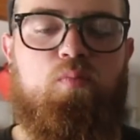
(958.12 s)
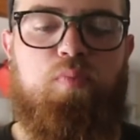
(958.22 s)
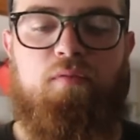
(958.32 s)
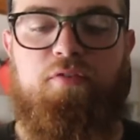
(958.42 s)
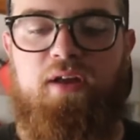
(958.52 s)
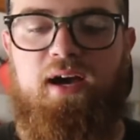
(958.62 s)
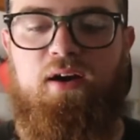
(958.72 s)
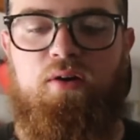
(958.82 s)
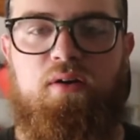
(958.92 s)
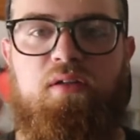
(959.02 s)
But for
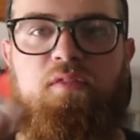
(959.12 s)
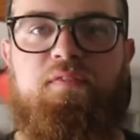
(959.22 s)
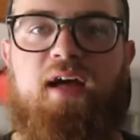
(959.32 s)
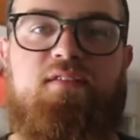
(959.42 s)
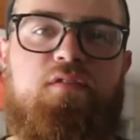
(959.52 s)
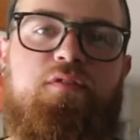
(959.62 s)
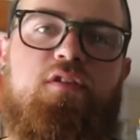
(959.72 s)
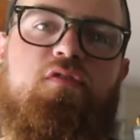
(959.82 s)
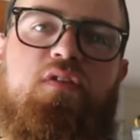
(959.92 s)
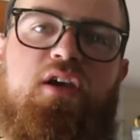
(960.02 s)
now, that's it for
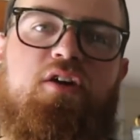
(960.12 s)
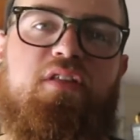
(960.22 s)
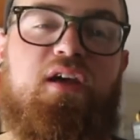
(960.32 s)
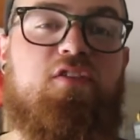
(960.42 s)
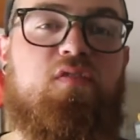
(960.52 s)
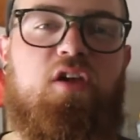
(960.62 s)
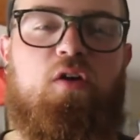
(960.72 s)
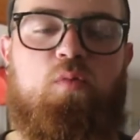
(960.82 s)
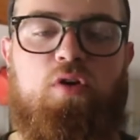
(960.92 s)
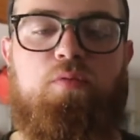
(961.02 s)
this video. The next
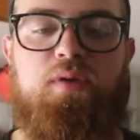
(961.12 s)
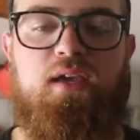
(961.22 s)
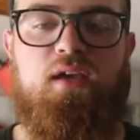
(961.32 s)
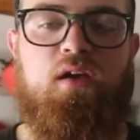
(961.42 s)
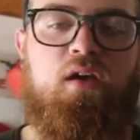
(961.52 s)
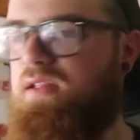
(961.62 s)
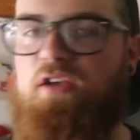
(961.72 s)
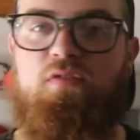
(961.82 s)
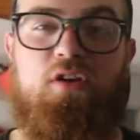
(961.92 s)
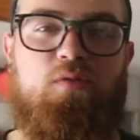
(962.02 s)
video will be
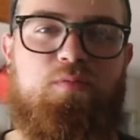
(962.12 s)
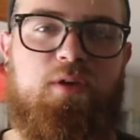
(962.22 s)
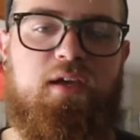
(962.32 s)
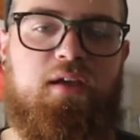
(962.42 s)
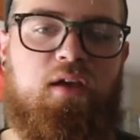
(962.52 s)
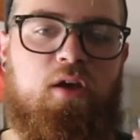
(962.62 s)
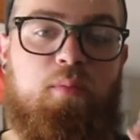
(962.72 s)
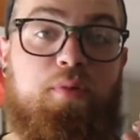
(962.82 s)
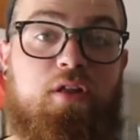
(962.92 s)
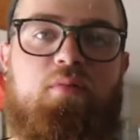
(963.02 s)

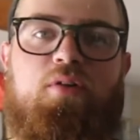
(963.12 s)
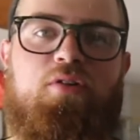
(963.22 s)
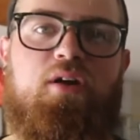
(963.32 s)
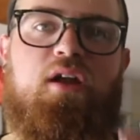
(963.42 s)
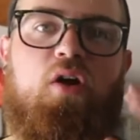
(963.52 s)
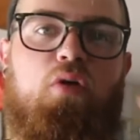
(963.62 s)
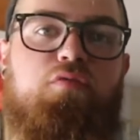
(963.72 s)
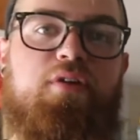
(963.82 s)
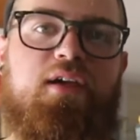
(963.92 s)
putting the motor in and hopefully